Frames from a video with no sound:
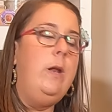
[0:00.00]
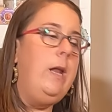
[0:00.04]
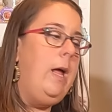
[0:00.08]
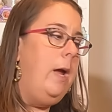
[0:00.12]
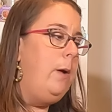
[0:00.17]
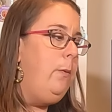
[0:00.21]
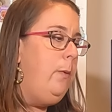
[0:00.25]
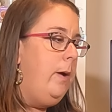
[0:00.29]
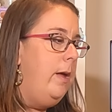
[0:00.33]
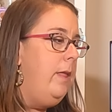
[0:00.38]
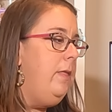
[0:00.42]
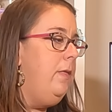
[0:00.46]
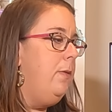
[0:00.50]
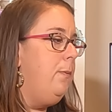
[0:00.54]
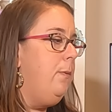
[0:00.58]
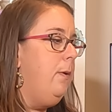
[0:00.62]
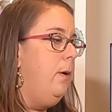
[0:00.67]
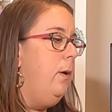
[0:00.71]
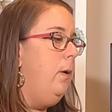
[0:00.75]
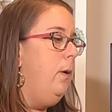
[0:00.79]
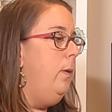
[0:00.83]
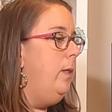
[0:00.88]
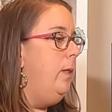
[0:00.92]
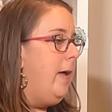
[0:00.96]
when I went
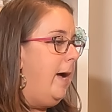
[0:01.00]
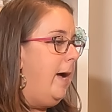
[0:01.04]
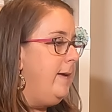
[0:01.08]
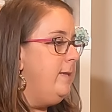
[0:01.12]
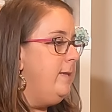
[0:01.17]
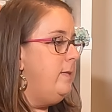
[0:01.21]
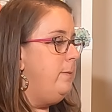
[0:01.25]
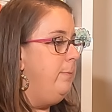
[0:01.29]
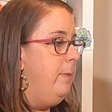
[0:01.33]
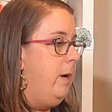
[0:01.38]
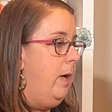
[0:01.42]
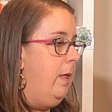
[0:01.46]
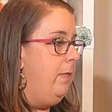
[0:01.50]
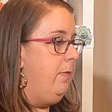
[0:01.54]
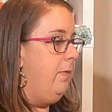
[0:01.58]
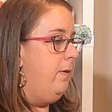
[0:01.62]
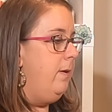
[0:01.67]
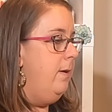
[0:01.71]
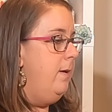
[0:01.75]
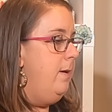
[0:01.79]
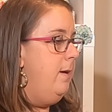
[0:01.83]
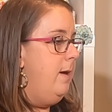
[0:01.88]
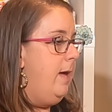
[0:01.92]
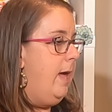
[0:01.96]
through last month
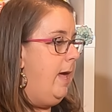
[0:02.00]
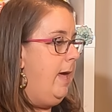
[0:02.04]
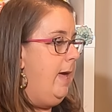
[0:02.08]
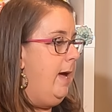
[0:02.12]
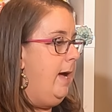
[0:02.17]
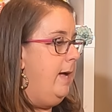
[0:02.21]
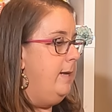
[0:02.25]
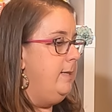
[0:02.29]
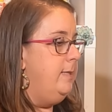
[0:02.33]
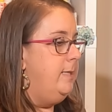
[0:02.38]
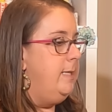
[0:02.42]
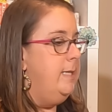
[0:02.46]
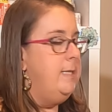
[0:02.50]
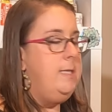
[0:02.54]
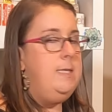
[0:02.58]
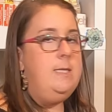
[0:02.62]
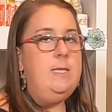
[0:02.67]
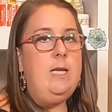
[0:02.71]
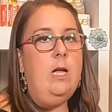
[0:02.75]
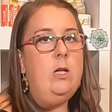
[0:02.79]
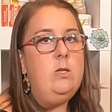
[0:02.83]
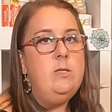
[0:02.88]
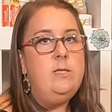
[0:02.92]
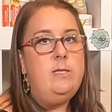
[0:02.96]
and did
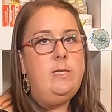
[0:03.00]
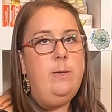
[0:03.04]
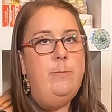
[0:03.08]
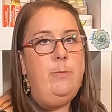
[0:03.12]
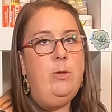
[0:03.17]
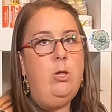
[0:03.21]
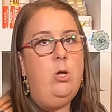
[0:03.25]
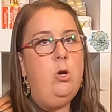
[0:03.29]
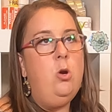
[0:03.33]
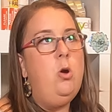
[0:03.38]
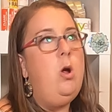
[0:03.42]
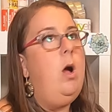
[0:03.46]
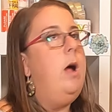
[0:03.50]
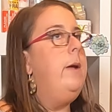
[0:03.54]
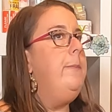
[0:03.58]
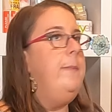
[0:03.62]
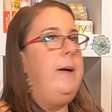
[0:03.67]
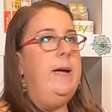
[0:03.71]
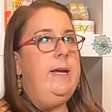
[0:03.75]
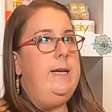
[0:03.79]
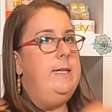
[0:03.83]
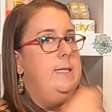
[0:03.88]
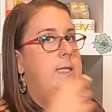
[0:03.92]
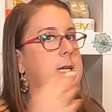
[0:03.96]
sell similar on
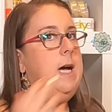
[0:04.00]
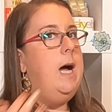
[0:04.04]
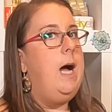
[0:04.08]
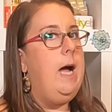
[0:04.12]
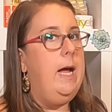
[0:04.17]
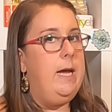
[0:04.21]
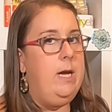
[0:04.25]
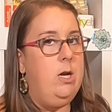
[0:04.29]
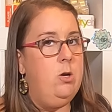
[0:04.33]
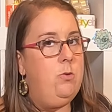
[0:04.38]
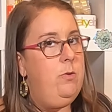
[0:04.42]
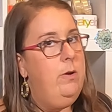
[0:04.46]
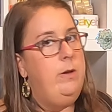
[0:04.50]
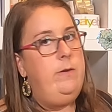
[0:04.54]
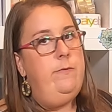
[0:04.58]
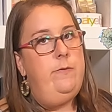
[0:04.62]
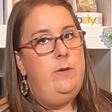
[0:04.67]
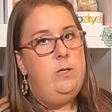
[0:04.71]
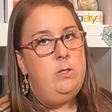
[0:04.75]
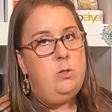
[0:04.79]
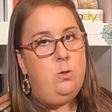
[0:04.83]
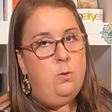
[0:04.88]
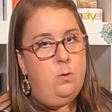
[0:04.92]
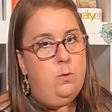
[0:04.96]
my entire
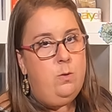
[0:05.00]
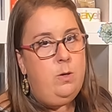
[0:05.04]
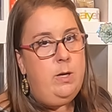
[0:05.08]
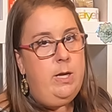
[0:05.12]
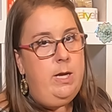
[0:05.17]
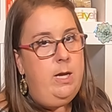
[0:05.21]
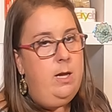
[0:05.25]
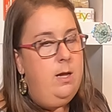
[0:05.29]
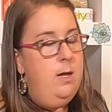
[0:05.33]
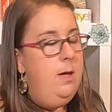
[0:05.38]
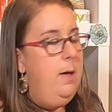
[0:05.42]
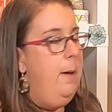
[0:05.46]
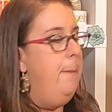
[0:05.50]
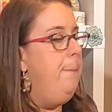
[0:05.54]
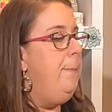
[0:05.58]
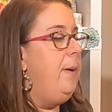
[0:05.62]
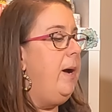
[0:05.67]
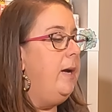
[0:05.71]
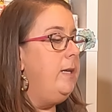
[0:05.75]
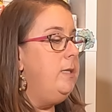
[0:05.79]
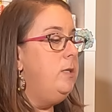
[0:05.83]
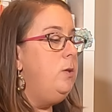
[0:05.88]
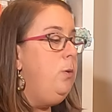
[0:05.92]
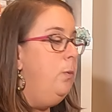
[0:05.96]
inventory.
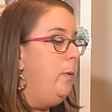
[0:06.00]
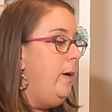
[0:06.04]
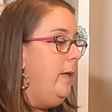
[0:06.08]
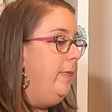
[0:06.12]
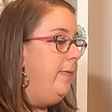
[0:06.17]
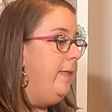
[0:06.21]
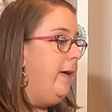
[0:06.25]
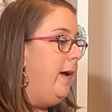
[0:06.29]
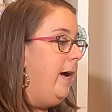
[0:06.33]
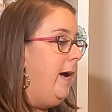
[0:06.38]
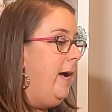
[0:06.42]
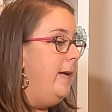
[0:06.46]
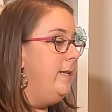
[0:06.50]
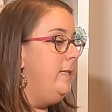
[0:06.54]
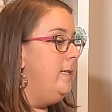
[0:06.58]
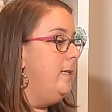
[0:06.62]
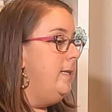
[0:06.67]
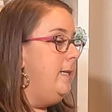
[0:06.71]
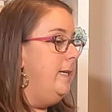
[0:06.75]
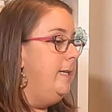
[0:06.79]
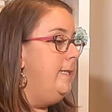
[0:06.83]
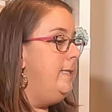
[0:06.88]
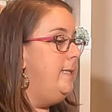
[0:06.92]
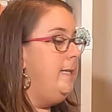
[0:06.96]
By doing that,
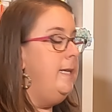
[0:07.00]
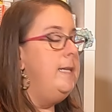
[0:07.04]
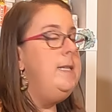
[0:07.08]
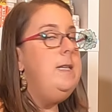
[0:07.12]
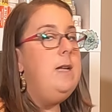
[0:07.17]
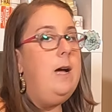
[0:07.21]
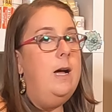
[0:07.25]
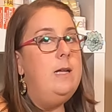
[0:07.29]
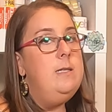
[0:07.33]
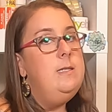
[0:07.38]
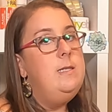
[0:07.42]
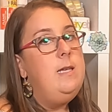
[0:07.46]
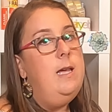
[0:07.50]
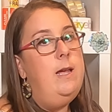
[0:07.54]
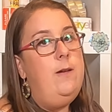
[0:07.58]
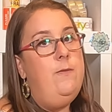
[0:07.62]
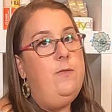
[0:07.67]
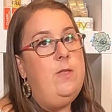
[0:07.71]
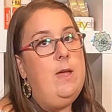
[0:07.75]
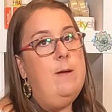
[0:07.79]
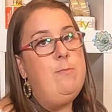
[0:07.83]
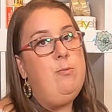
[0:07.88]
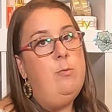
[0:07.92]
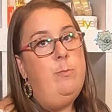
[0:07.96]
it did not
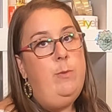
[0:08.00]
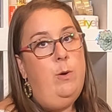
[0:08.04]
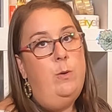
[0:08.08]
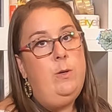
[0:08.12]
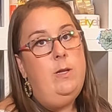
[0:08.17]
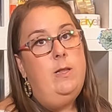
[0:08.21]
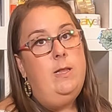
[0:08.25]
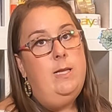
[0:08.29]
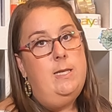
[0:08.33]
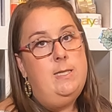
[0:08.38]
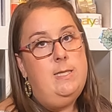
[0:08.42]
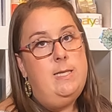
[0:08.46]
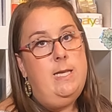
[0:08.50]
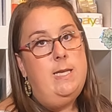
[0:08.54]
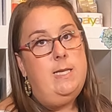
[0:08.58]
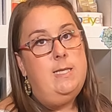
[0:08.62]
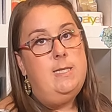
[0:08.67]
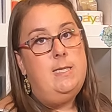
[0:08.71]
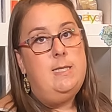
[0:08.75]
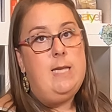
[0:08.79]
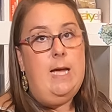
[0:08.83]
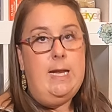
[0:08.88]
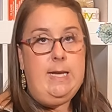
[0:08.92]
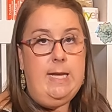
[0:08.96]
save that promoted listing
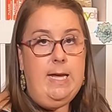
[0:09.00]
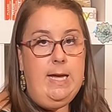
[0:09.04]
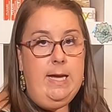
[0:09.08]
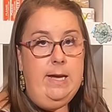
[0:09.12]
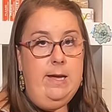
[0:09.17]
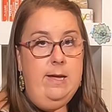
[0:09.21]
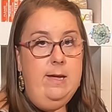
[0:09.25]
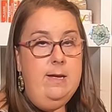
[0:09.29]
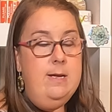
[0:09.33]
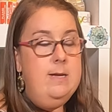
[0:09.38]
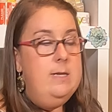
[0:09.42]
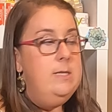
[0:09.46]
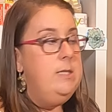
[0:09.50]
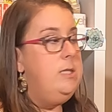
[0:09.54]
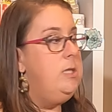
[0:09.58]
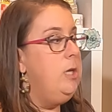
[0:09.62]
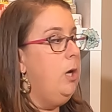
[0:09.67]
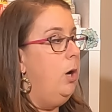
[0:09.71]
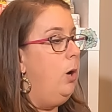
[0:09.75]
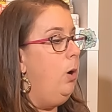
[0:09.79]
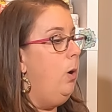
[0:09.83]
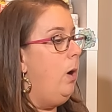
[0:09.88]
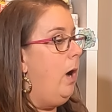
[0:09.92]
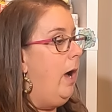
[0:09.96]
setting.
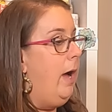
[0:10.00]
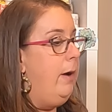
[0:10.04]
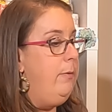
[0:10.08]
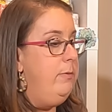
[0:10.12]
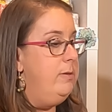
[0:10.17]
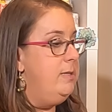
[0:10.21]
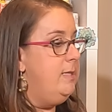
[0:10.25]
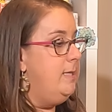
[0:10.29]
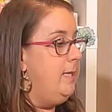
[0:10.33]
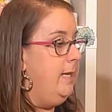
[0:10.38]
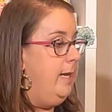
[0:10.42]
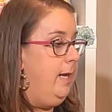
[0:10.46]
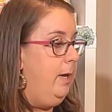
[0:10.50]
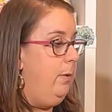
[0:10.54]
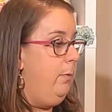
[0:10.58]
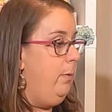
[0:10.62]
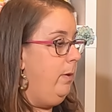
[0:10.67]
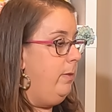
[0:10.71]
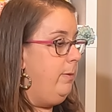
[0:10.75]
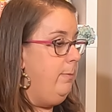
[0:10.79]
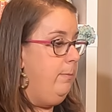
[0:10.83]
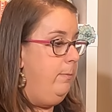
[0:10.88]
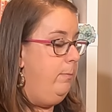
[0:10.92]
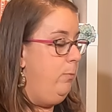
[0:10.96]
So I was sitting
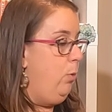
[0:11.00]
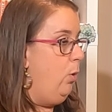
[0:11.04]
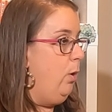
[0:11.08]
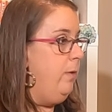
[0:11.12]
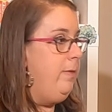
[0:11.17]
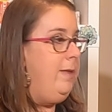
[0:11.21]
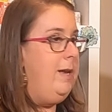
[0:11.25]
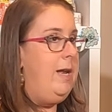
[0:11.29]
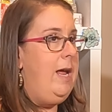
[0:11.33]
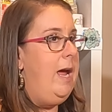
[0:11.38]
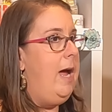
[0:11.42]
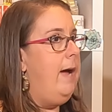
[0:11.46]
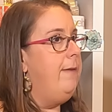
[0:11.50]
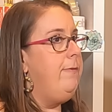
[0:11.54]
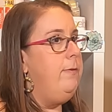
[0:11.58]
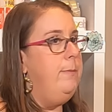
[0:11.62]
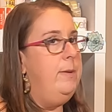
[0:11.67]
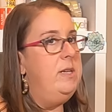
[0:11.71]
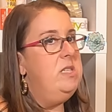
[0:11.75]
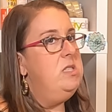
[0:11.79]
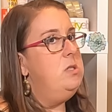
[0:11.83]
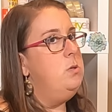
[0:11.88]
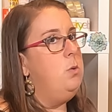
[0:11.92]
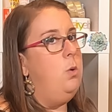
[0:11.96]
with more than half of
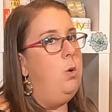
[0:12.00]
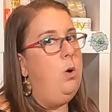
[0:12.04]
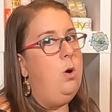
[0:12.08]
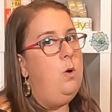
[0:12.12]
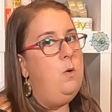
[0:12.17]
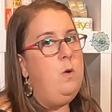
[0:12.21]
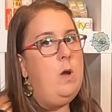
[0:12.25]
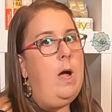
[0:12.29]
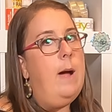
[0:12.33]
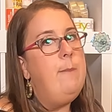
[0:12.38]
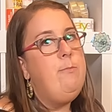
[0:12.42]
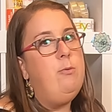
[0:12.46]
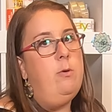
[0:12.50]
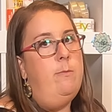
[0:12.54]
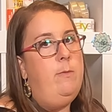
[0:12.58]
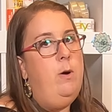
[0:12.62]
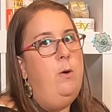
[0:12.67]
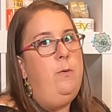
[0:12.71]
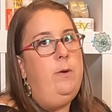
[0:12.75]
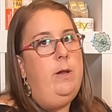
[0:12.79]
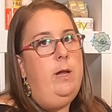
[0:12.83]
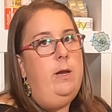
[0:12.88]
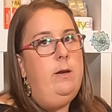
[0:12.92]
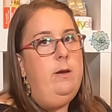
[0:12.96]
my store not
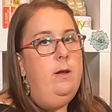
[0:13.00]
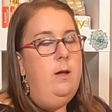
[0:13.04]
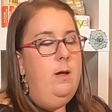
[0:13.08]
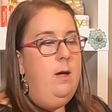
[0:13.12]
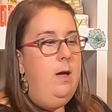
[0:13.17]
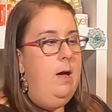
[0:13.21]
promoted.